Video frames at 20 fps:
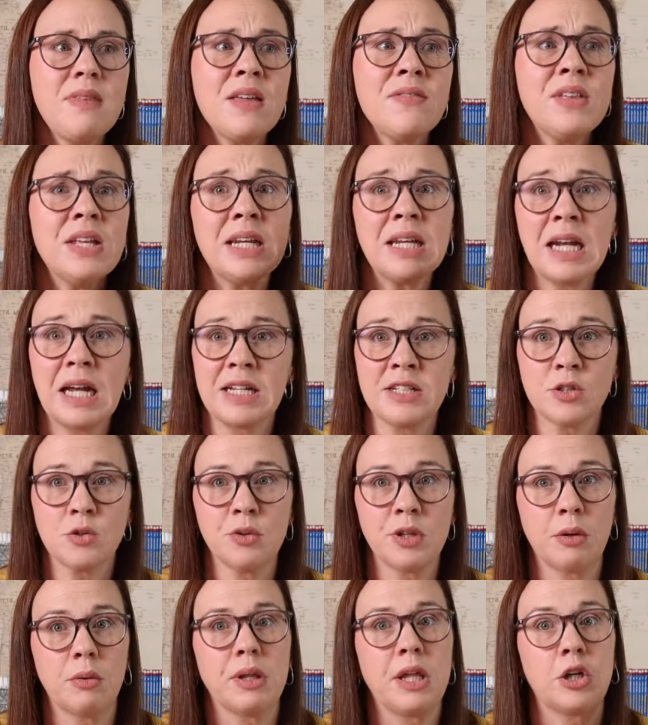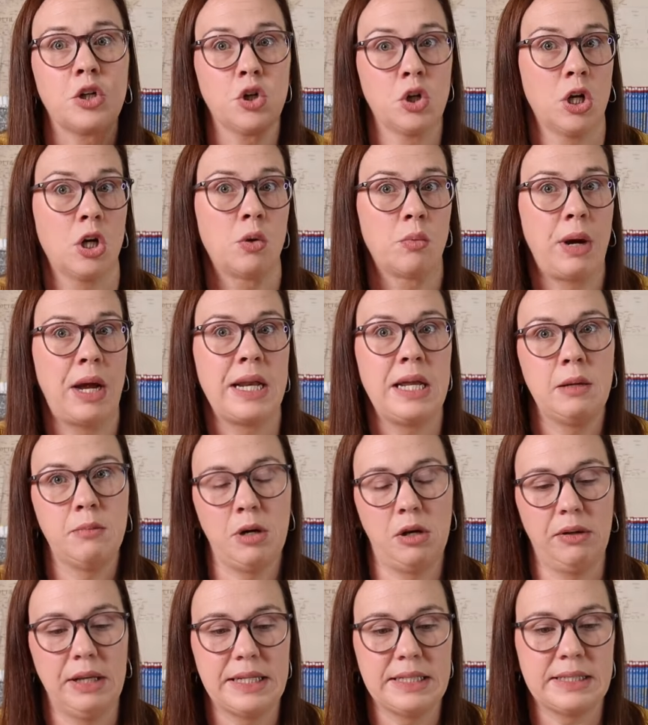And then in high school, they were like, you're going to write
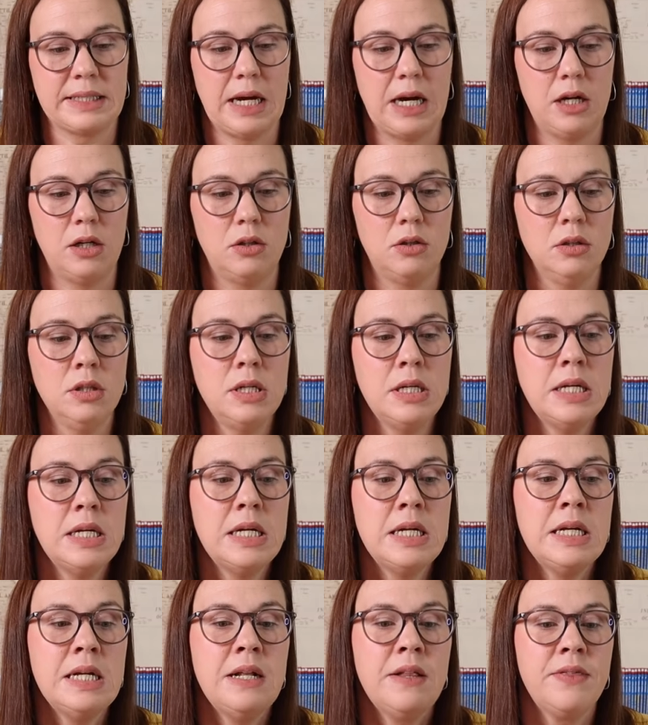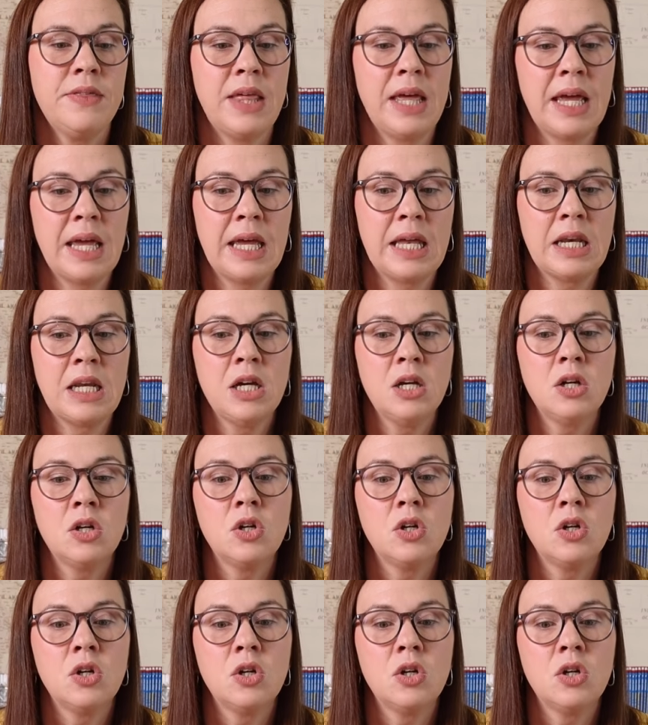MLA style. Then